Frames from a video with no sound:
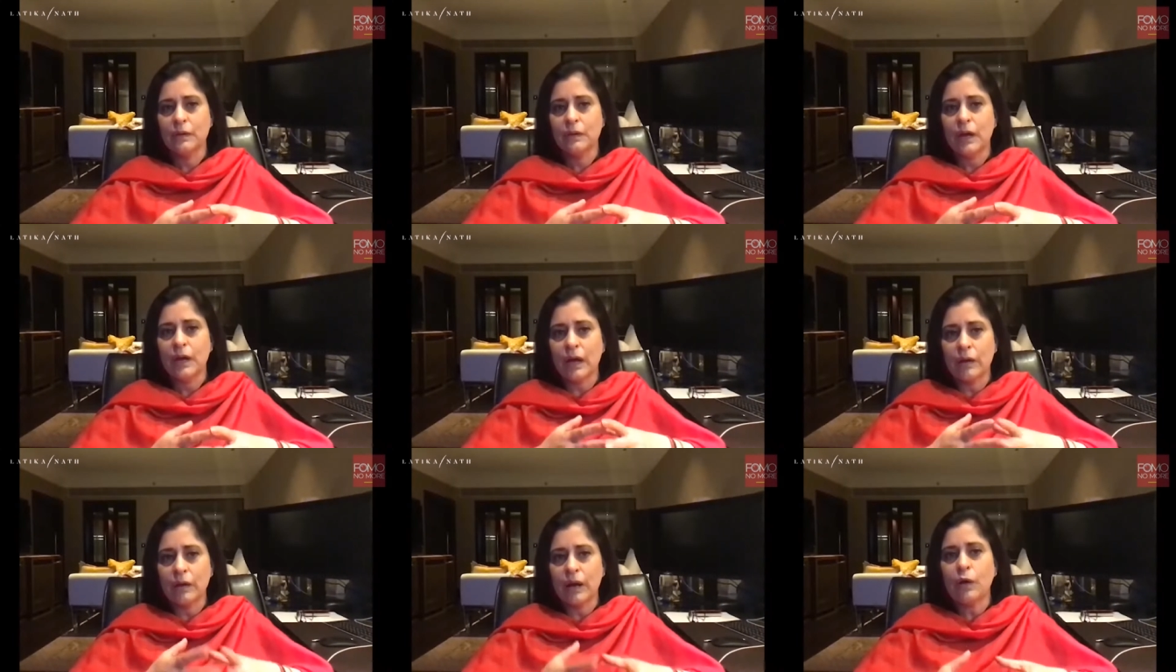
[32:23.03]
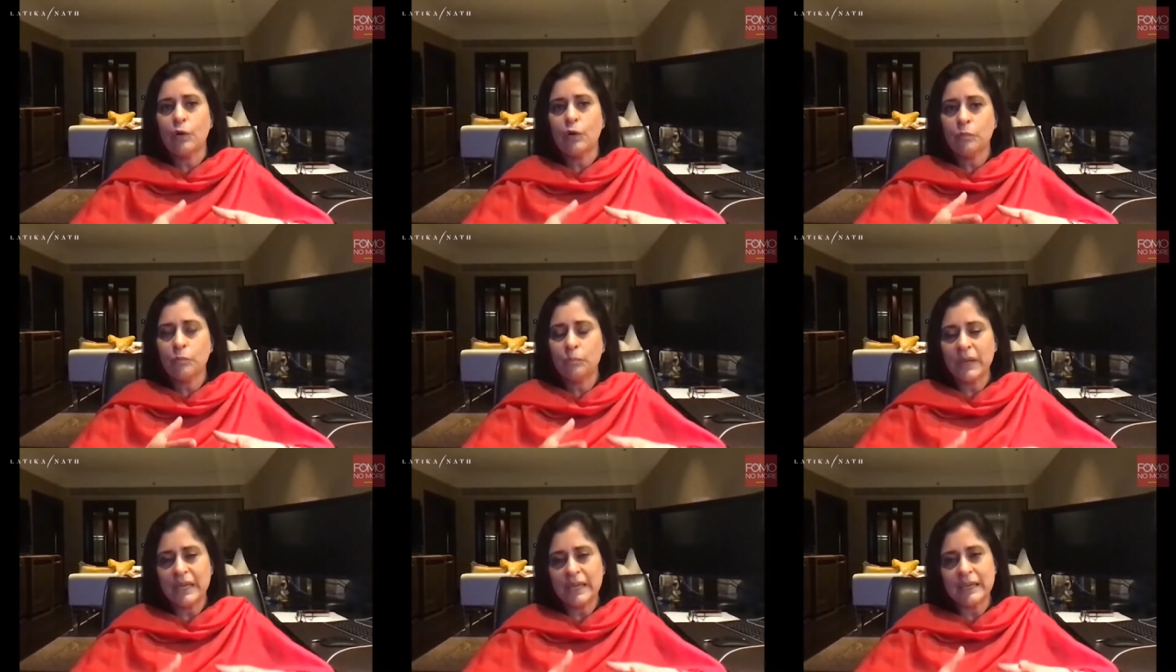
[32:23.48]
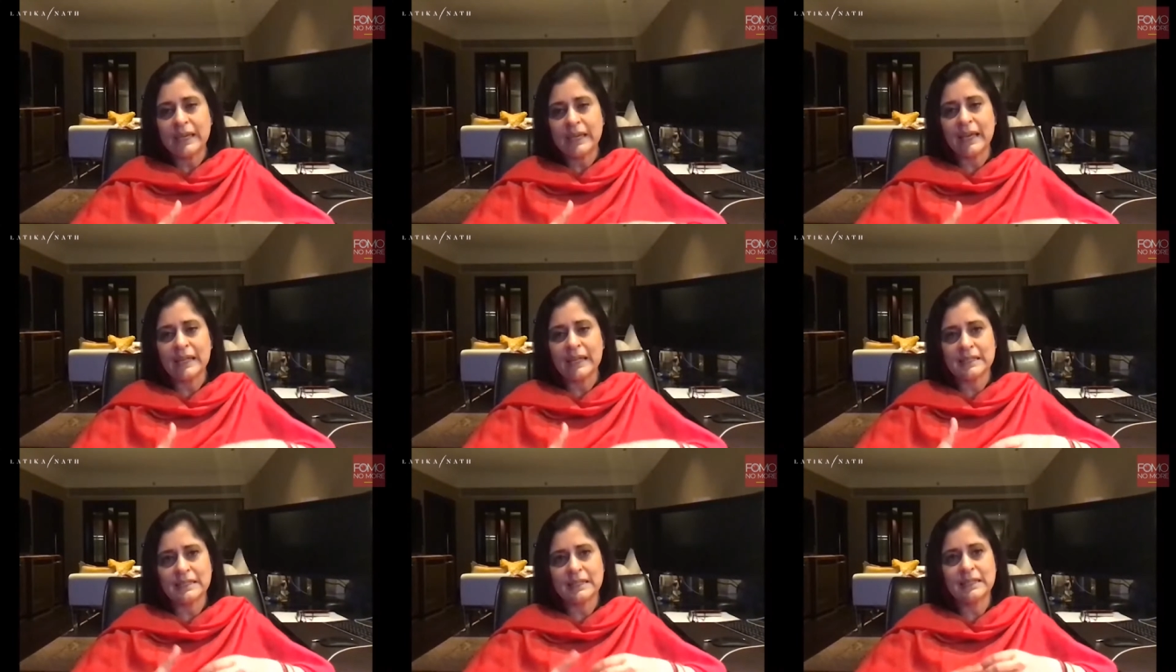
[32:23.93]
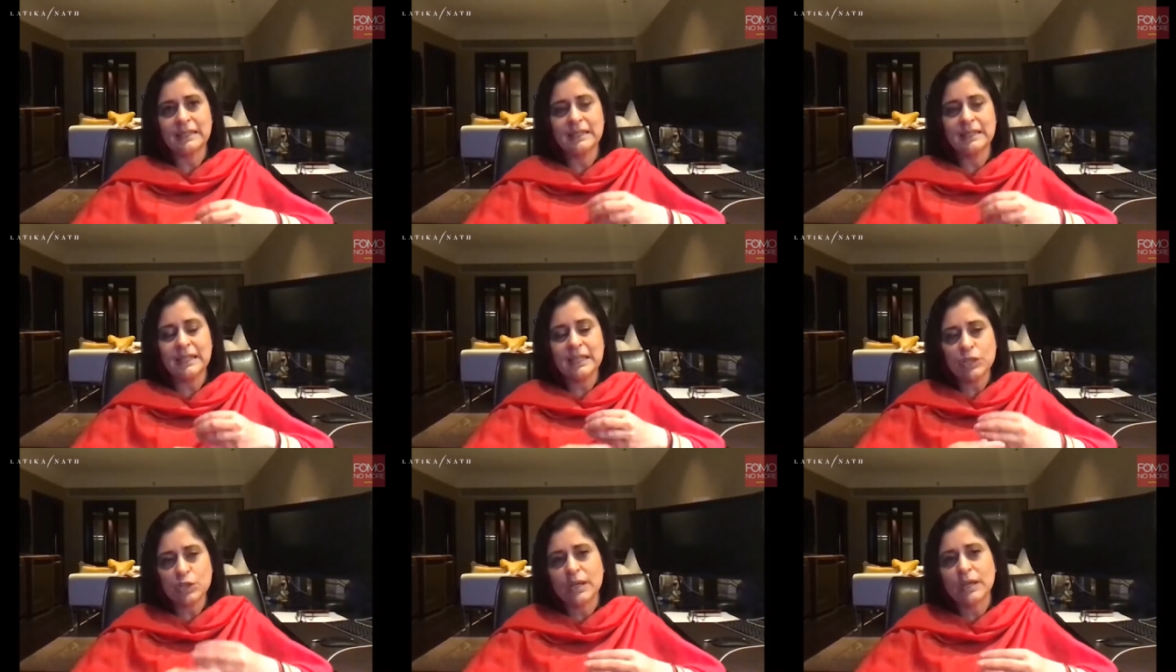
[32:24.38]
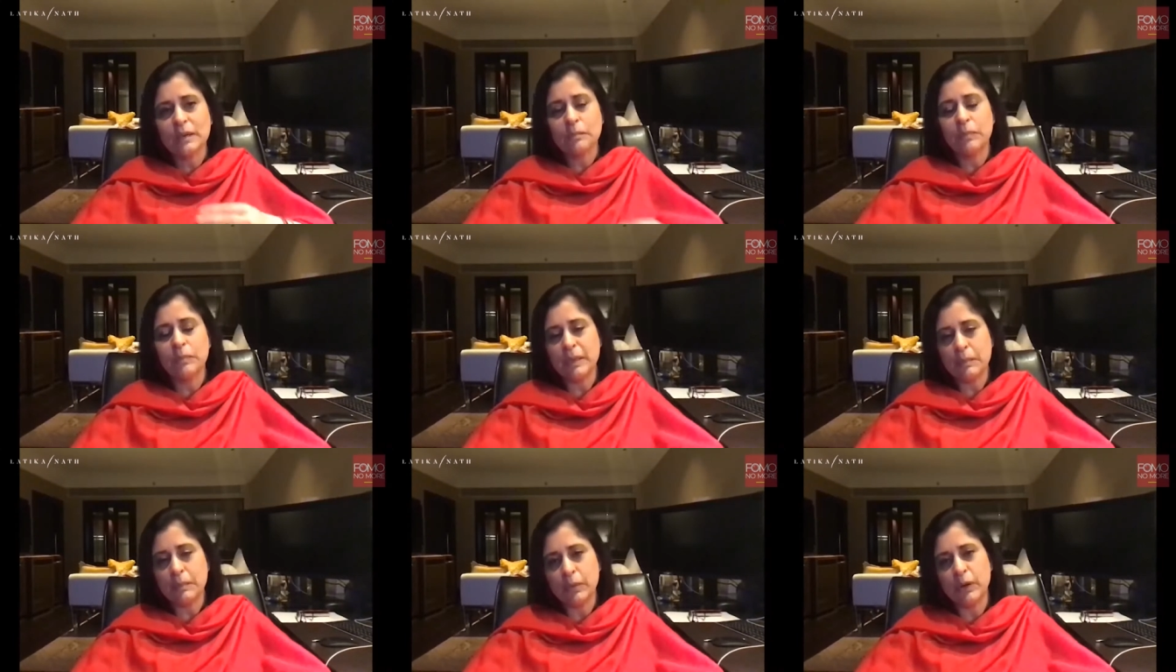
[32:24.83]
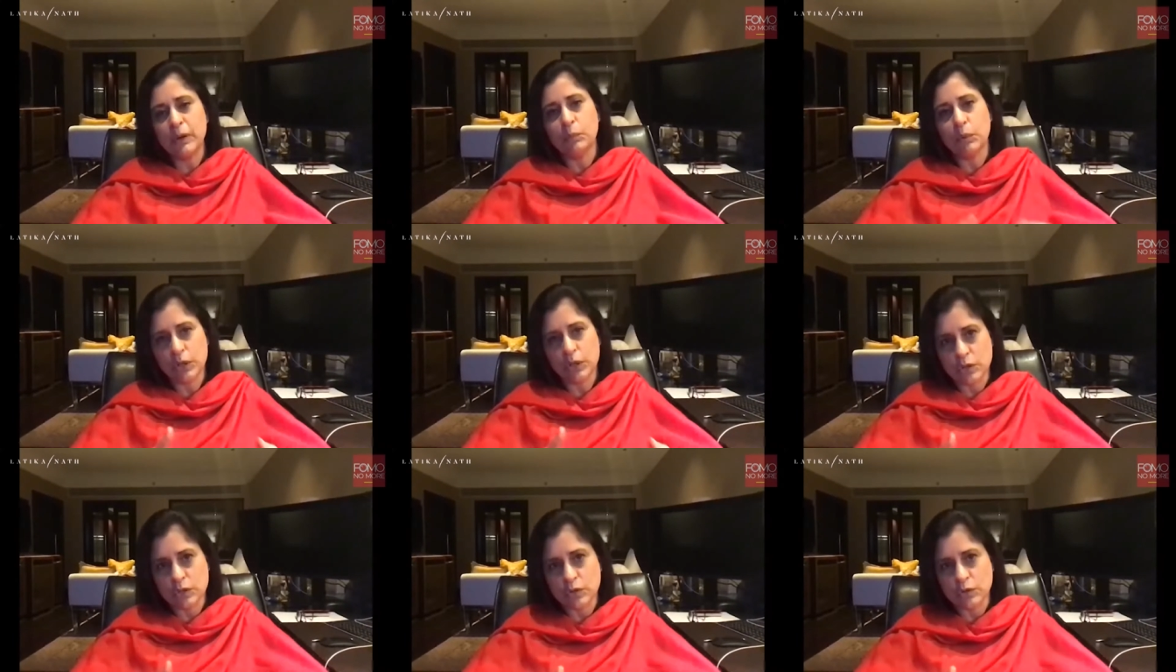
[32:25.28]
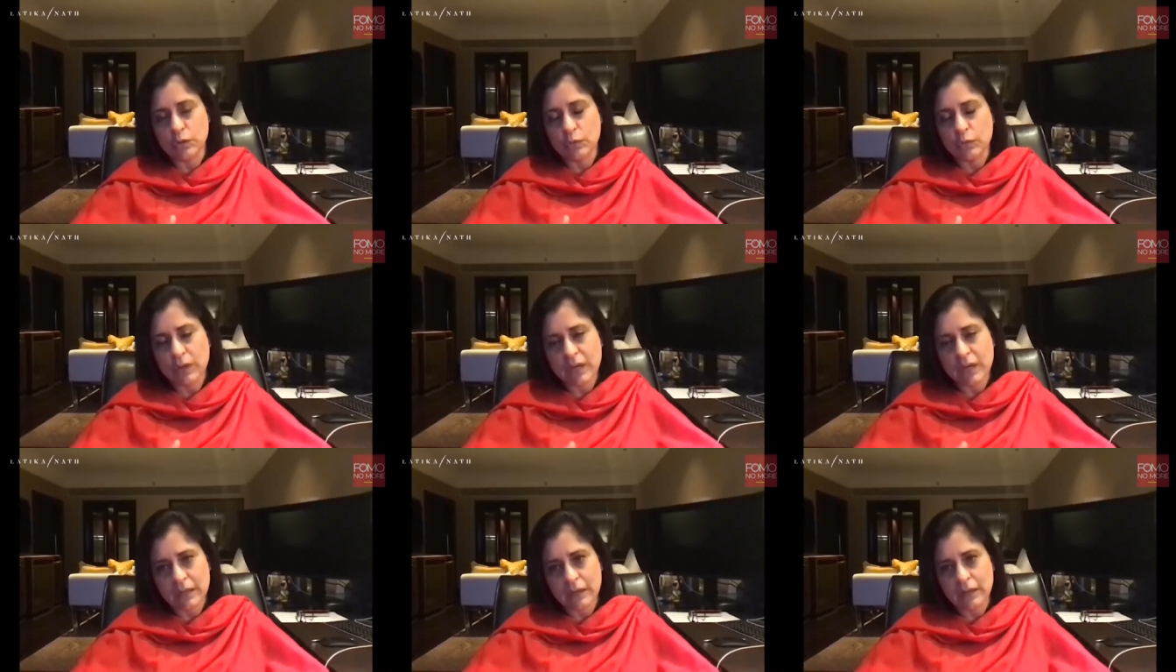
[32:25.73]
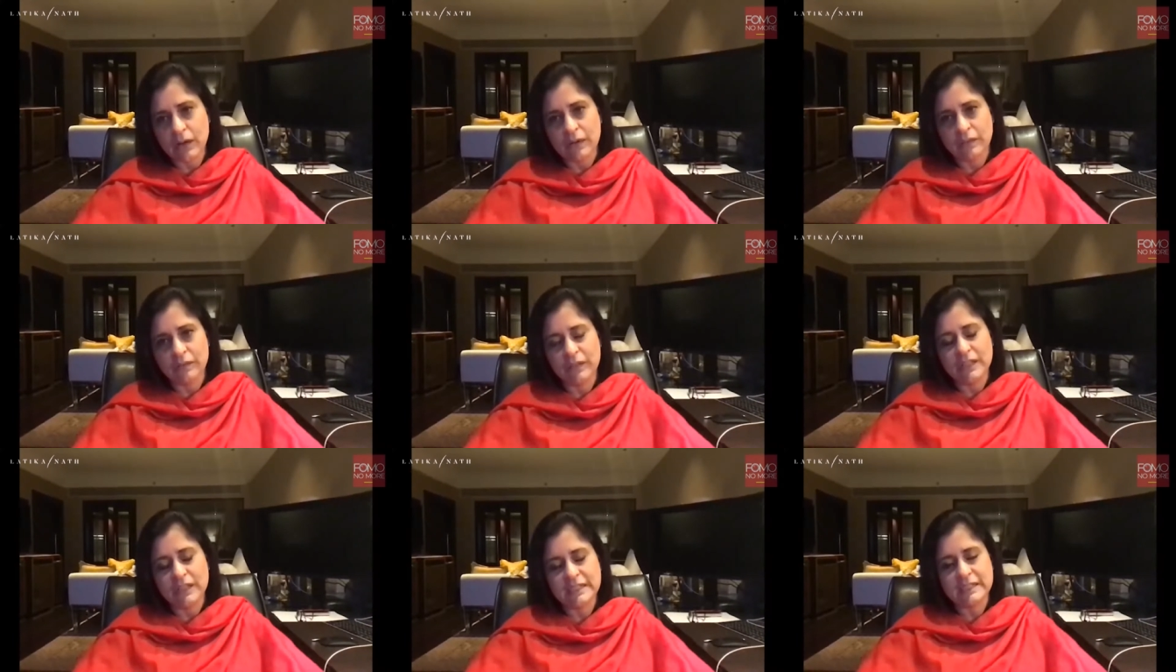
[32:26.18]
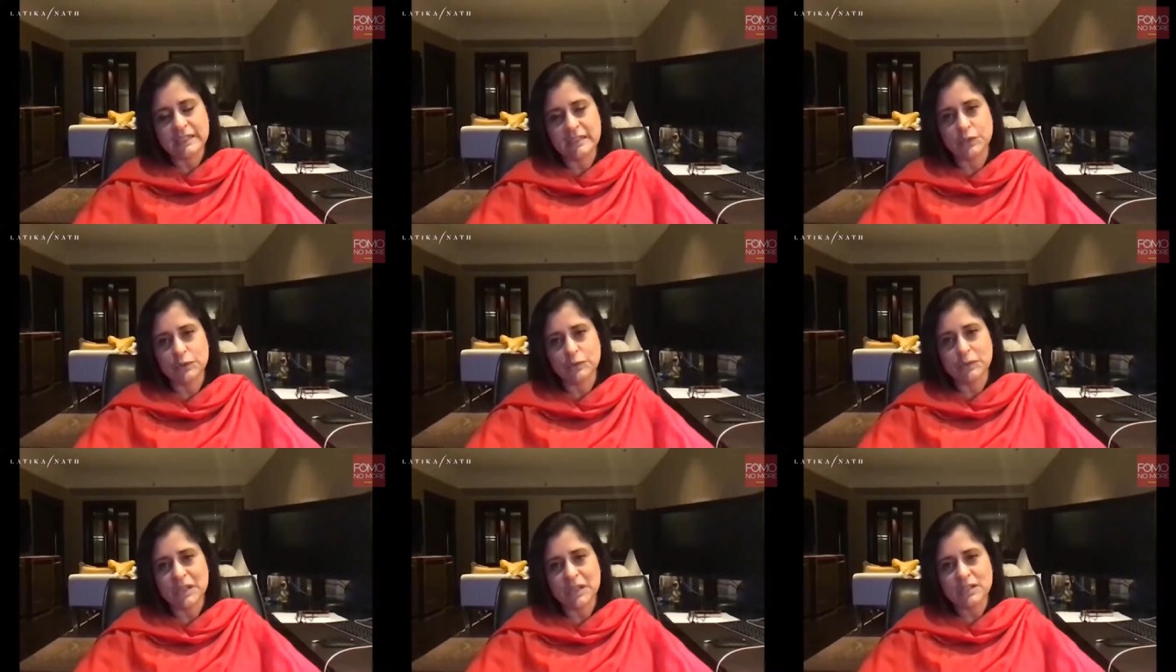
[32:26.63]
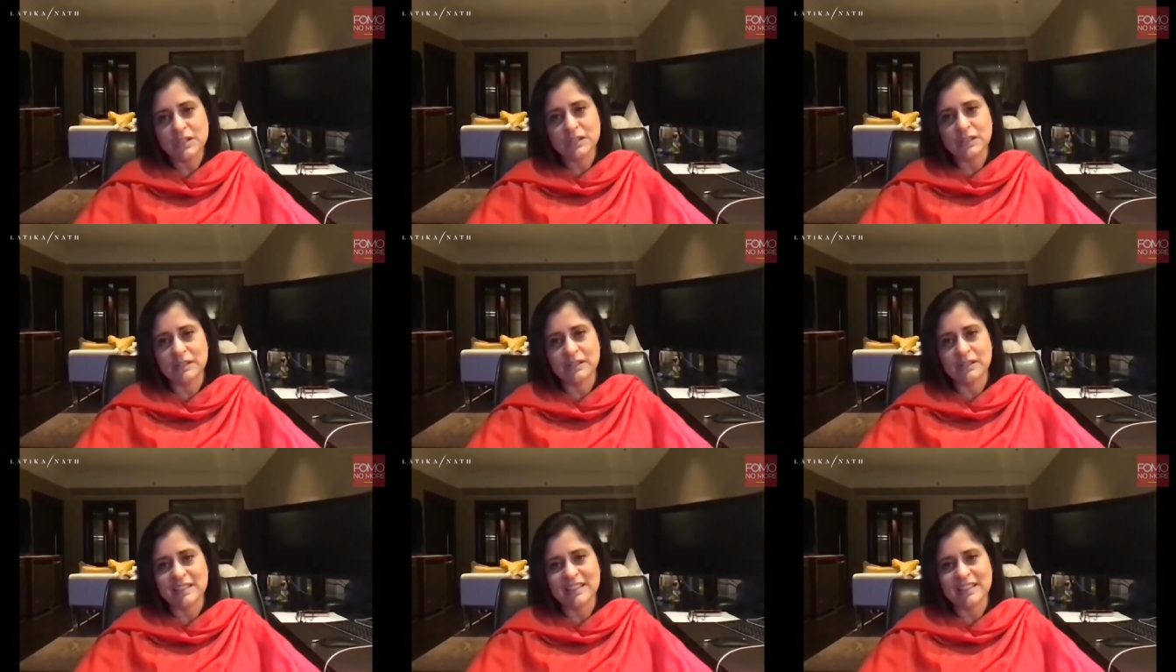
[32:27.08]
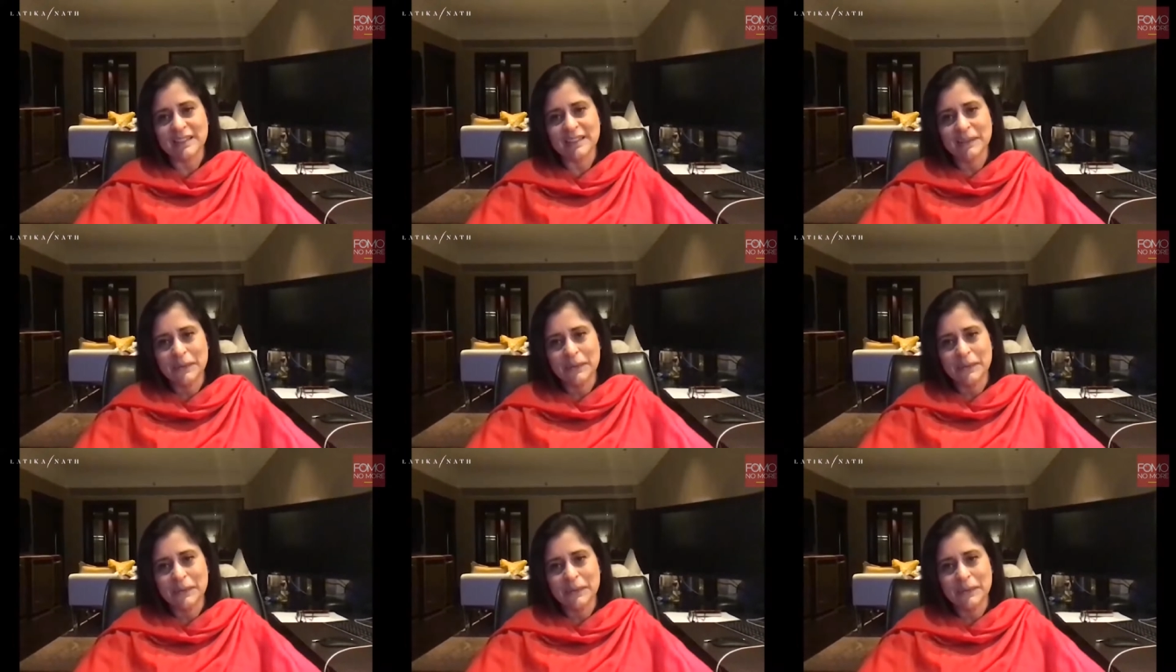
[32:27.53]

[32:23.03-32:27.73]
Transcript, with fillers: around big cats and teaching people what to do in conflict situations?